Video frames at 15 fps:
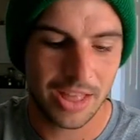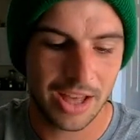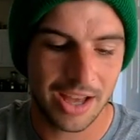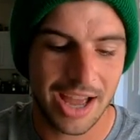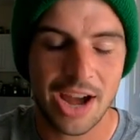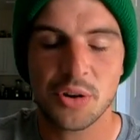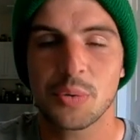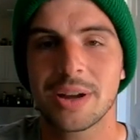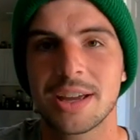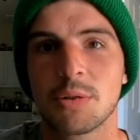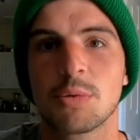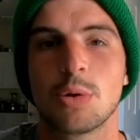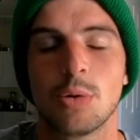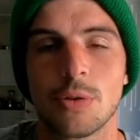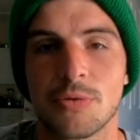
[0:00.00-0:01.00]
uh, how do I get
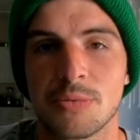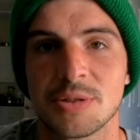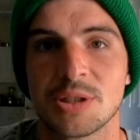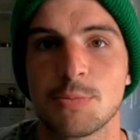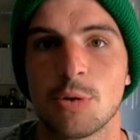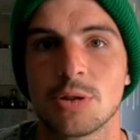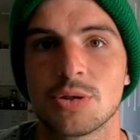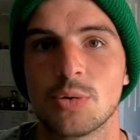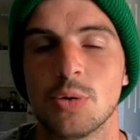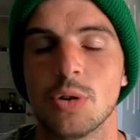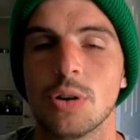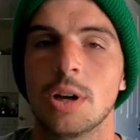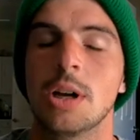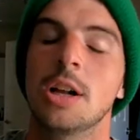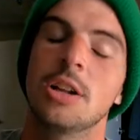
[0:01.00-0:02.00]
recruited from a small
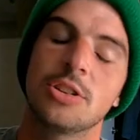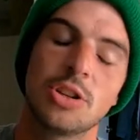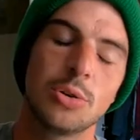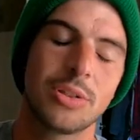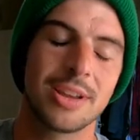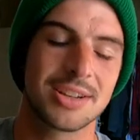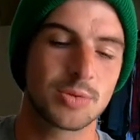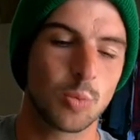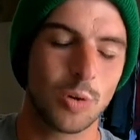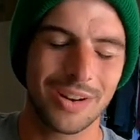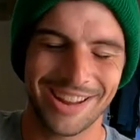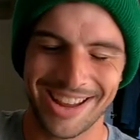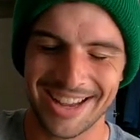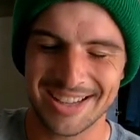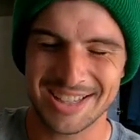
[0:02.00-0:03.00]
school? Two things. One,
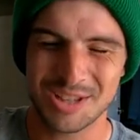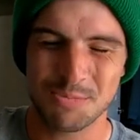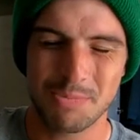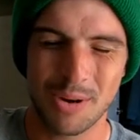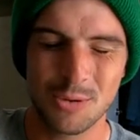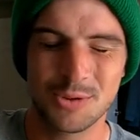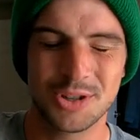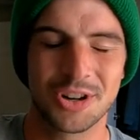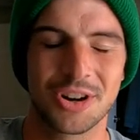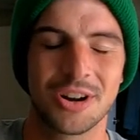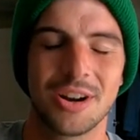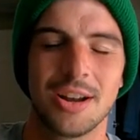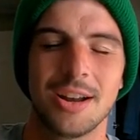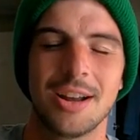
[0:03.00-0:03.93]
exposure.